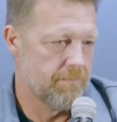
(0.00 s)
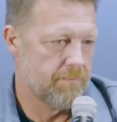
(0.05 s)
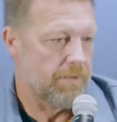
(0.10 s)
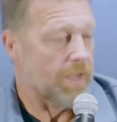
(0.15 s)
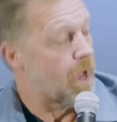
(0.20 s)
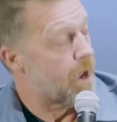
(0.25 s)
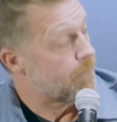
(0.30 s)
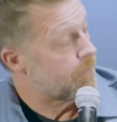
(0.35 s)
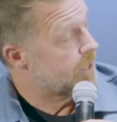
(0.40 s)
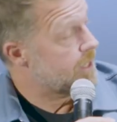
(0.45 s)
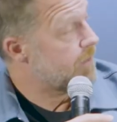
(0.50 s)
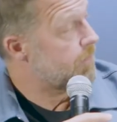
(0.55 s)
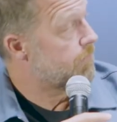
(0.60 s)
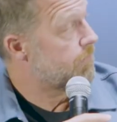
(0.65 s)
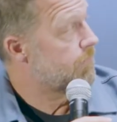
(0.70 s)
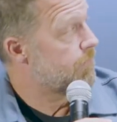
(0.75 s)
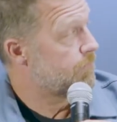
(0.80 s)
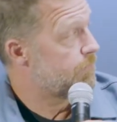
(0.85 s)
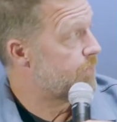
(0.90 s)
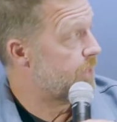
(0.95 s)
comedy
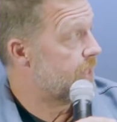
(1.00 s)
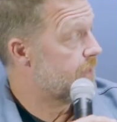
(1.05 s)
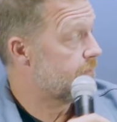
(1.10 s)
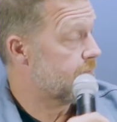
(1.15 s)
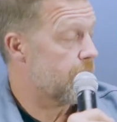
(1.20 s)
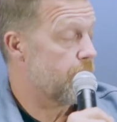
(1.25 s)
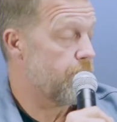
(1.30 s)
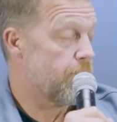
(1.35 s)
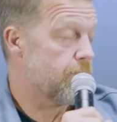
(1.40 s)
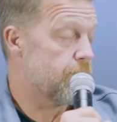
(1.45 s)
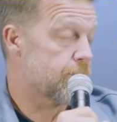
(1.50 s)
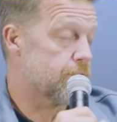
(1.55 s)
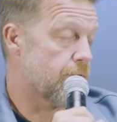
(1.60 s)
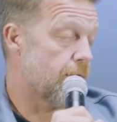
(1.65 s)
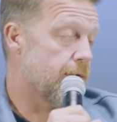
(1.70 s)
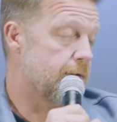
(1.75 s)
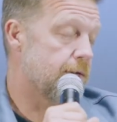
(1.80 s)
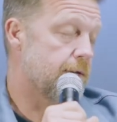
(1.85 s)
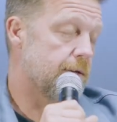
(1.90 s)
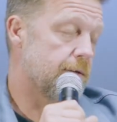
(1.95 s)
beats that we were
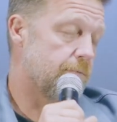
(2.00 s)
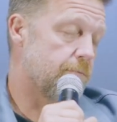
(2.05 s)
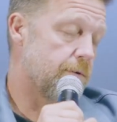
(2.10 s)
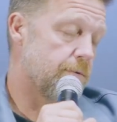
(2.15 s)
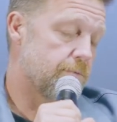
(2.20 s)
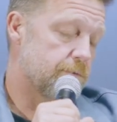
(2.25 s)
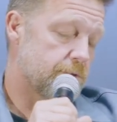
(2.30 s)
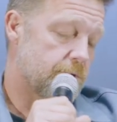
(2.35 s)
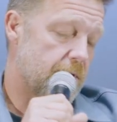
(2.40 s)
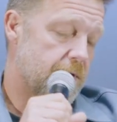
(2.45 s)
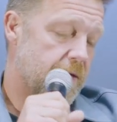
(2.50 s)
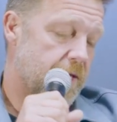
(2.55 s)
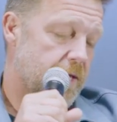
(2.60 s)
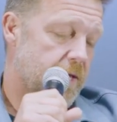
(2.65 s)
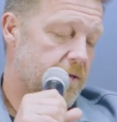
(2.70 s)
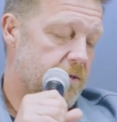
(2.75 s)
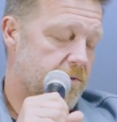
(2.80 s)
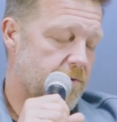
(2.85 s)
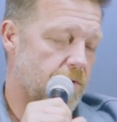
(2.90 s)
trying to we were trying to get.